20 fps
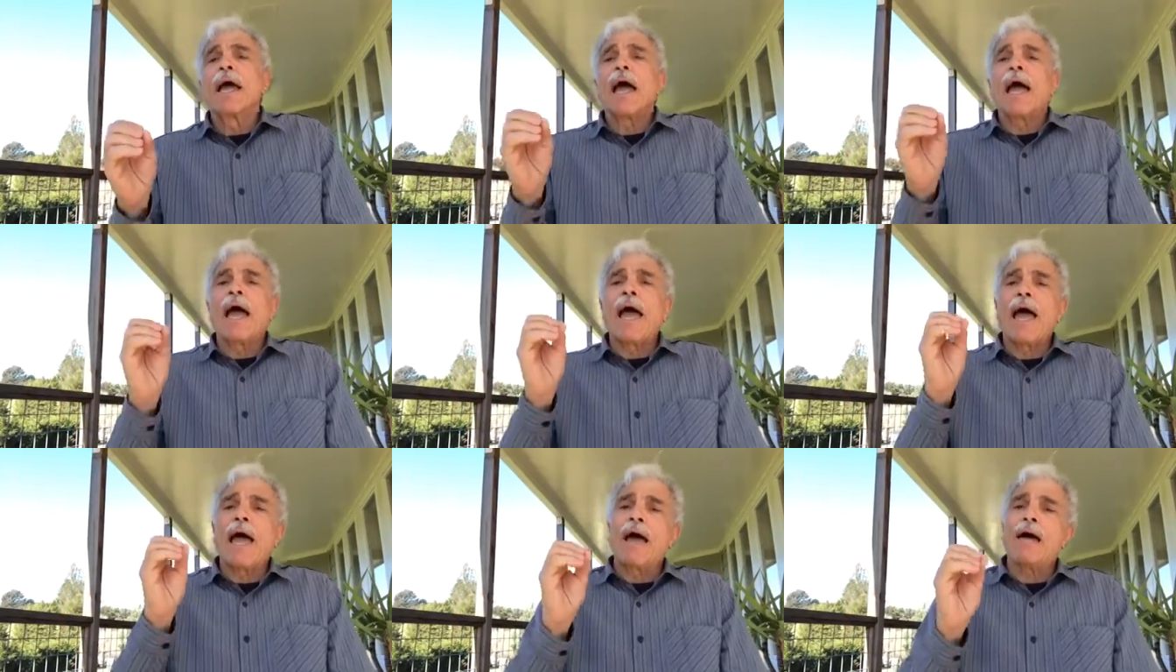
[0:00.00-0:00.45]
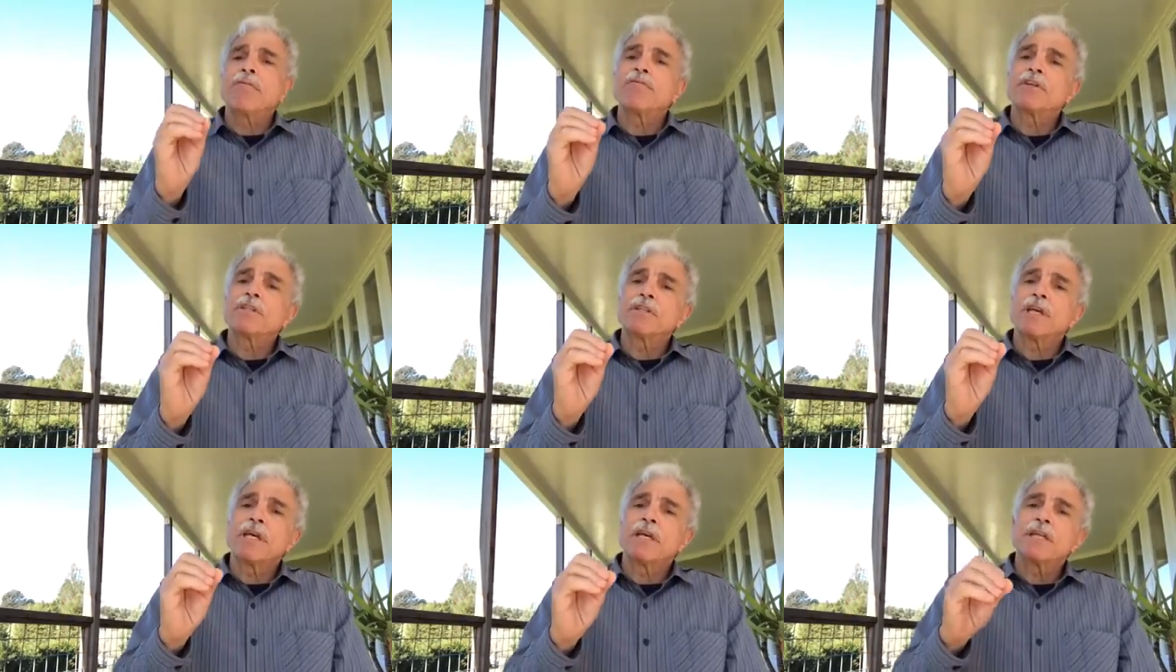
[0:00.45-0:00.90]
have
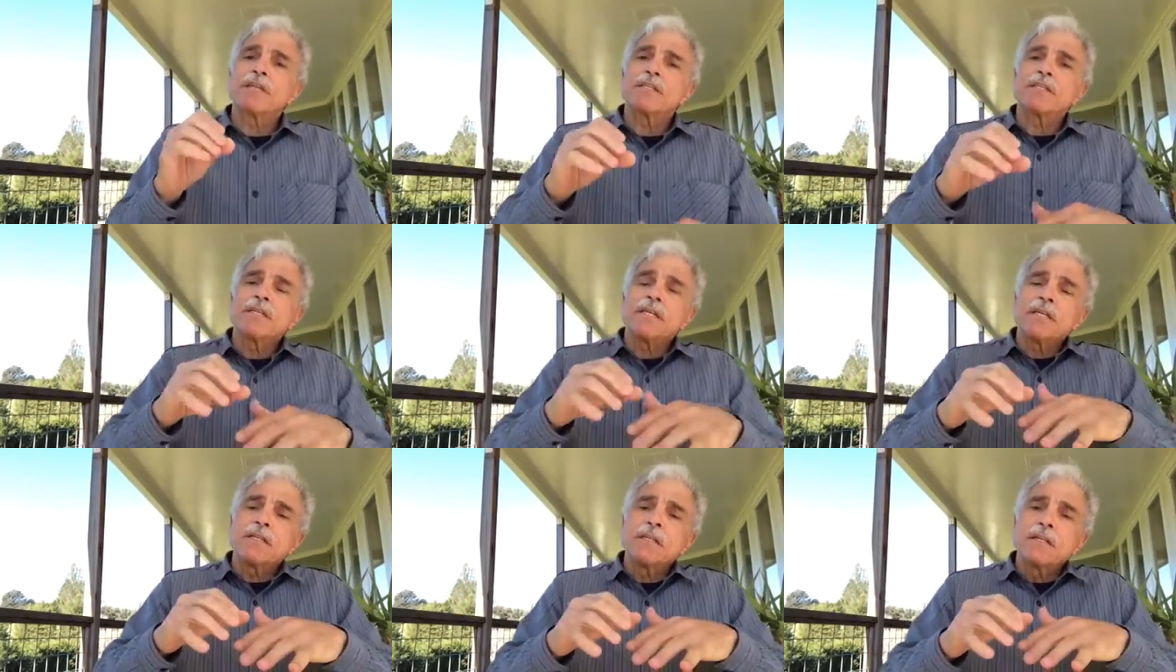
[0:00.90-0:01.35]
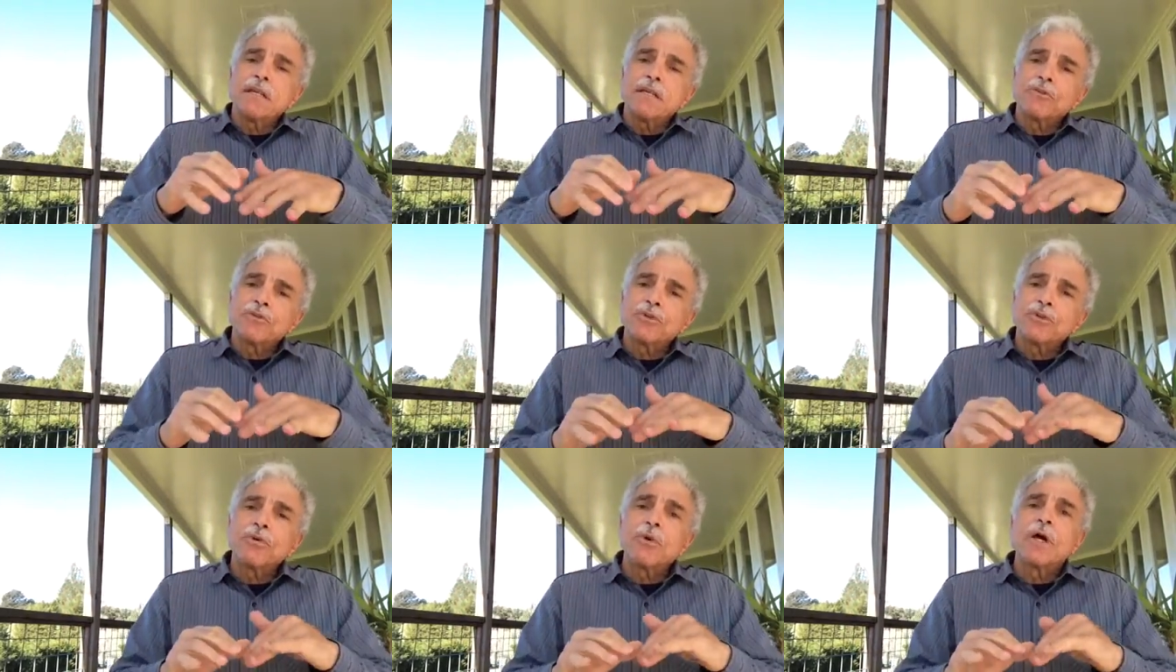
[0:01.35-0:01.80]
a tendency
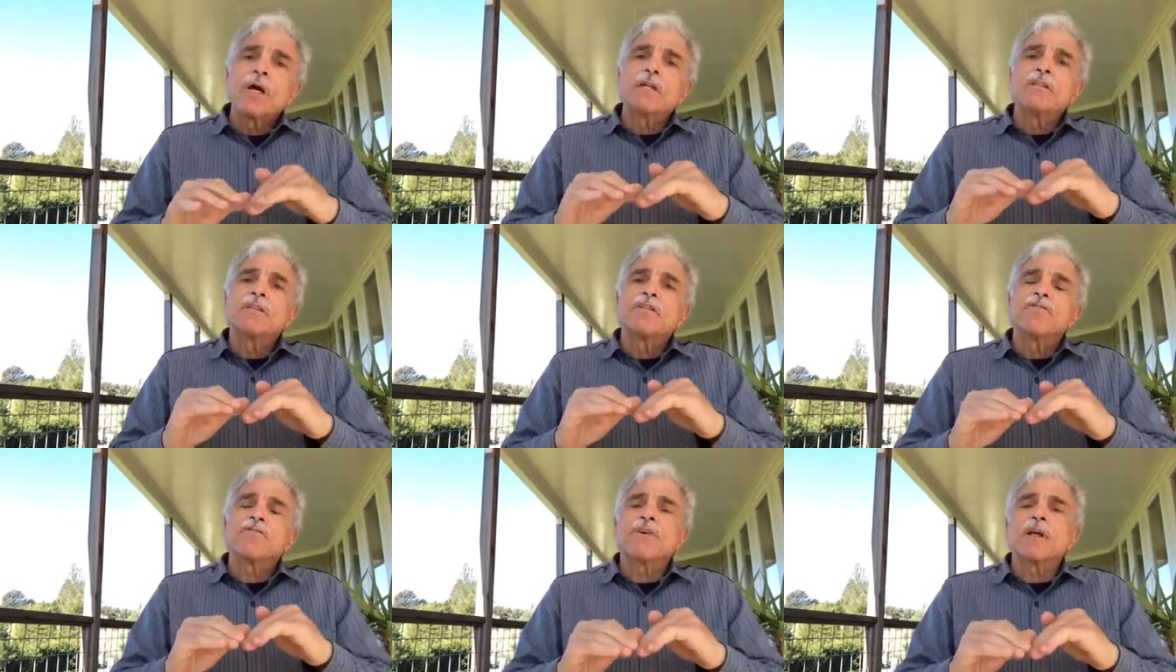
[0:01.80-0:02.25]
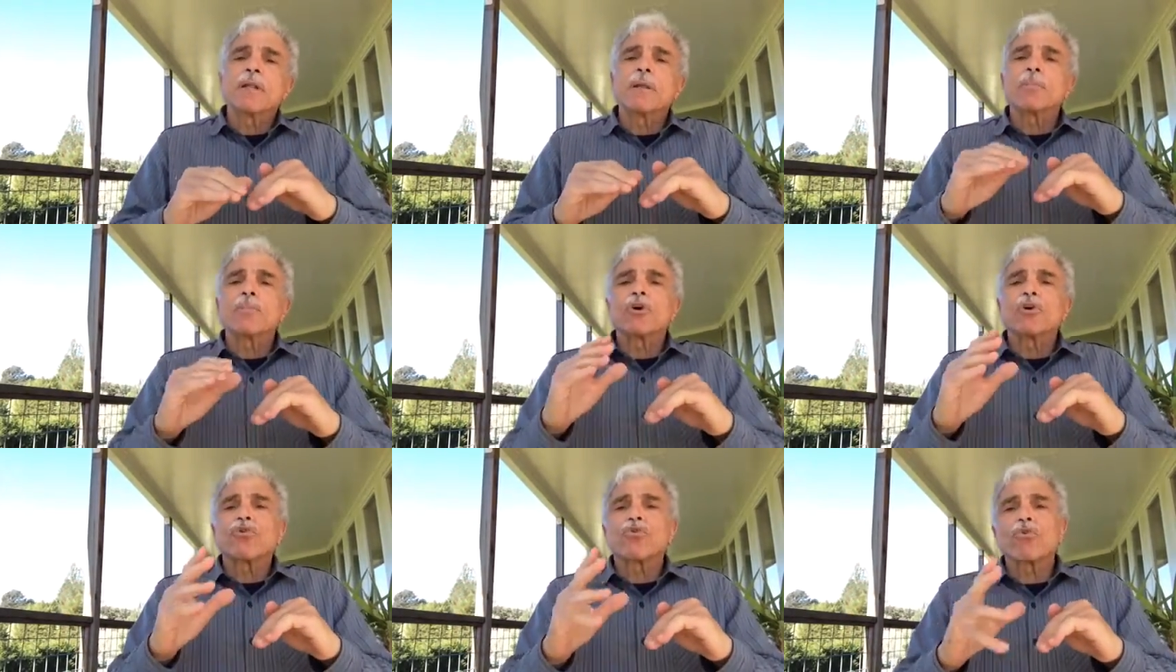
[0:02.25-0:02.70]
to
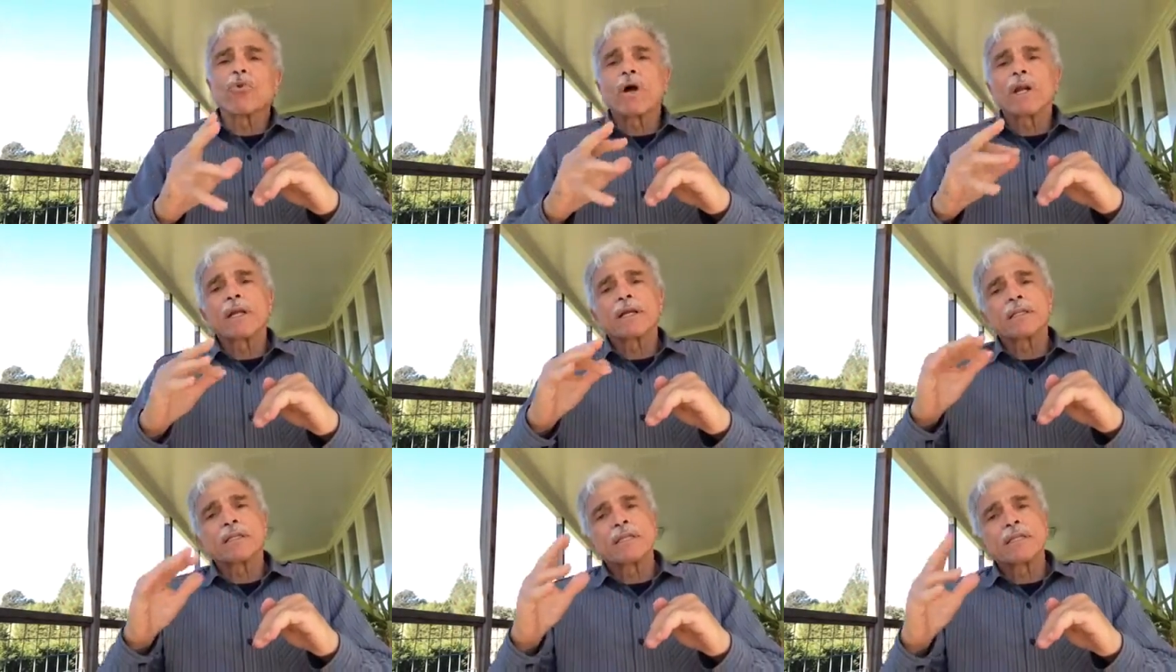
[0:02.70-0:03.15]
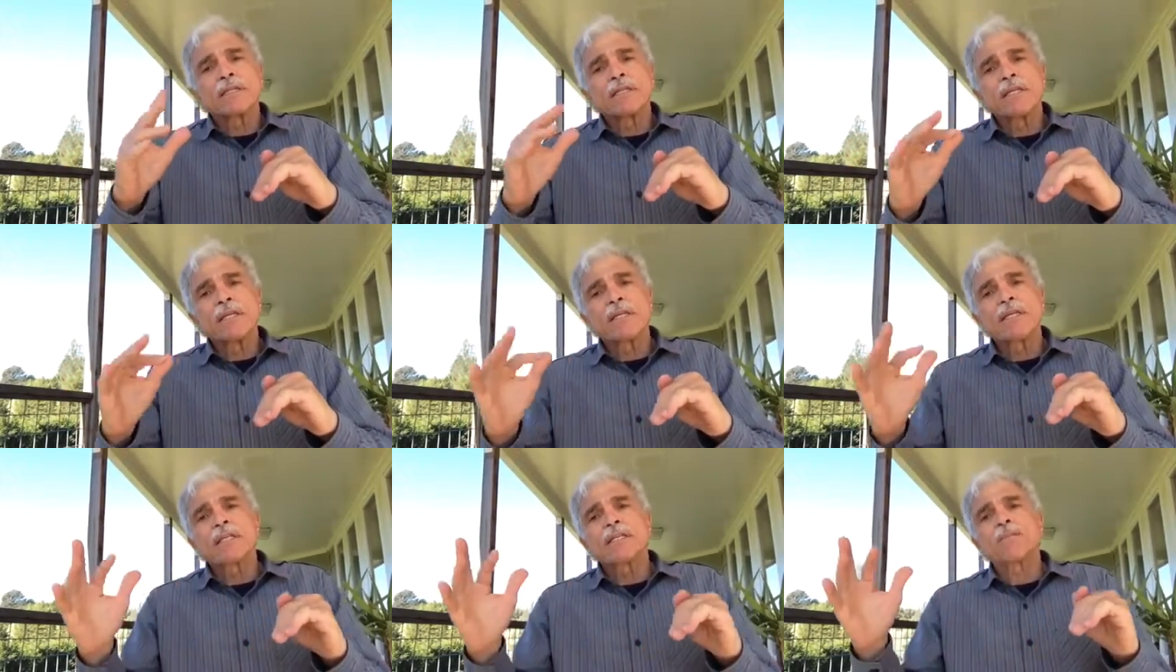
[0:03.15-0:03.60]
develop chronic
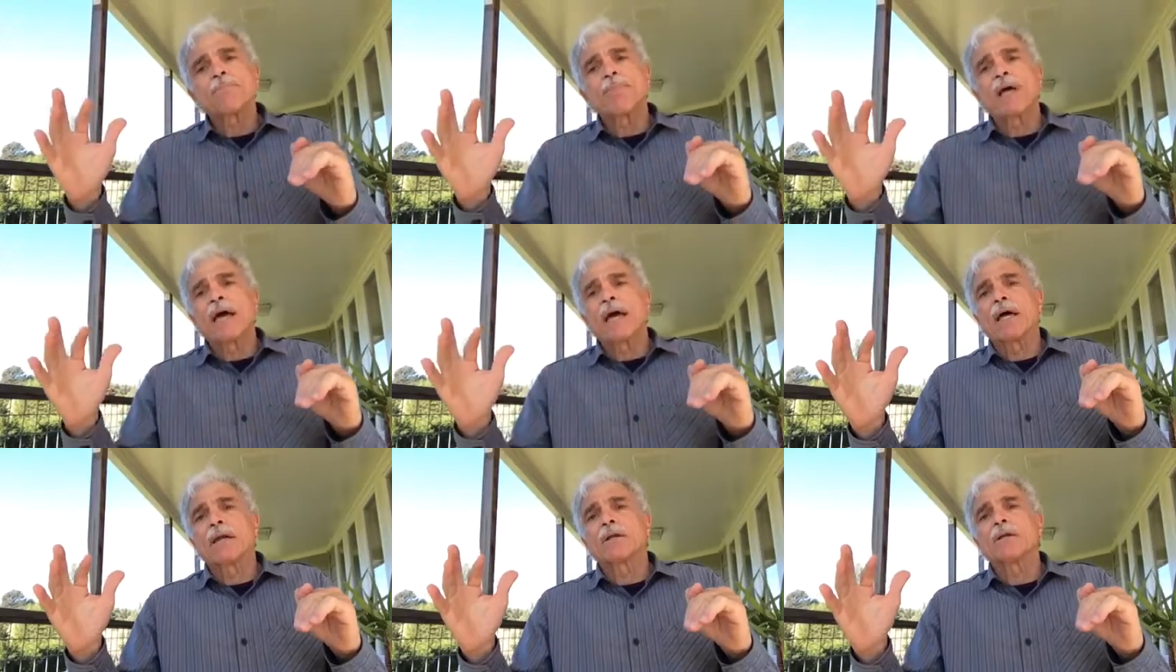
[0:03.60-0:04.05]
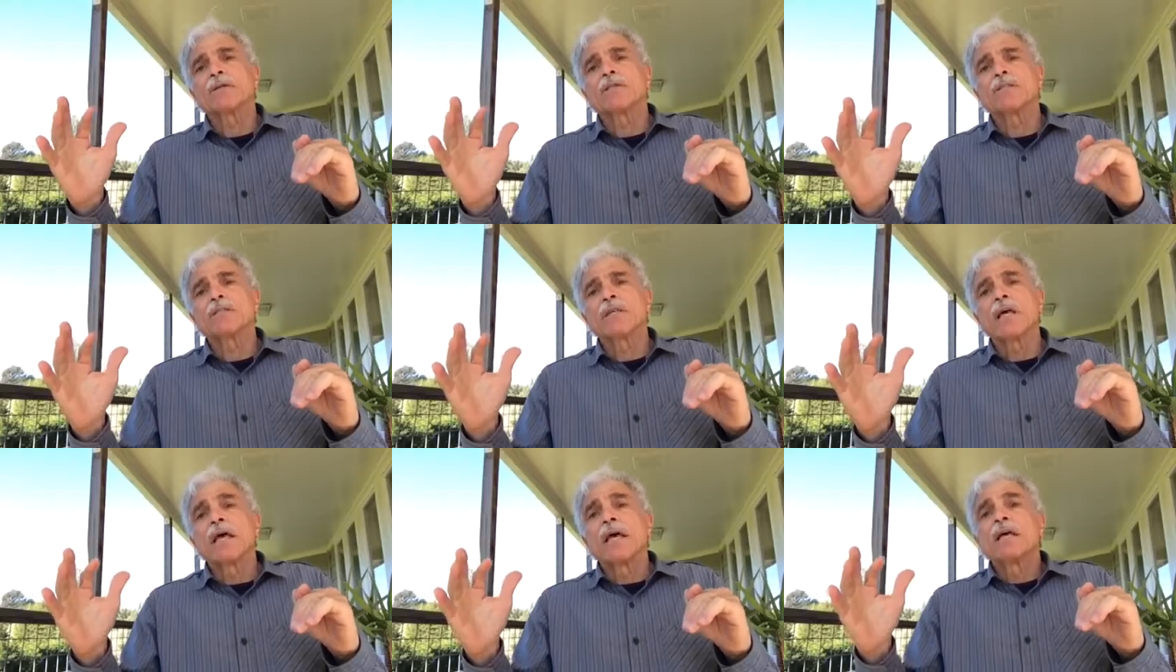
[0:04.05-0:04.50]
disease
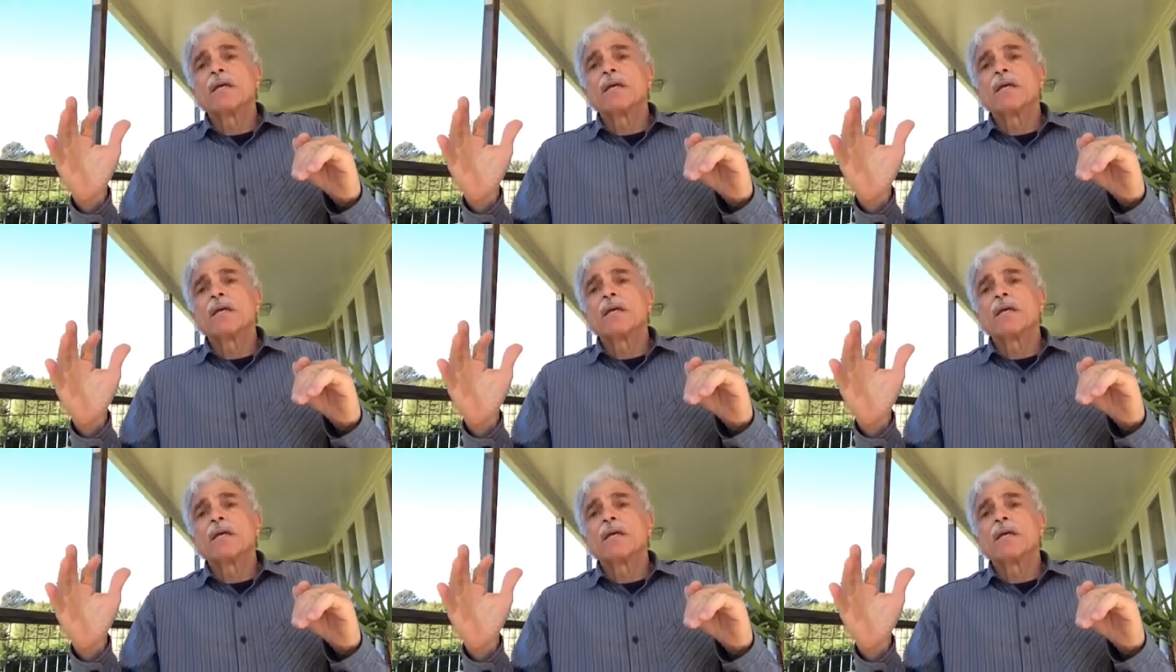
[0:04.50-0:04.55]
patterns.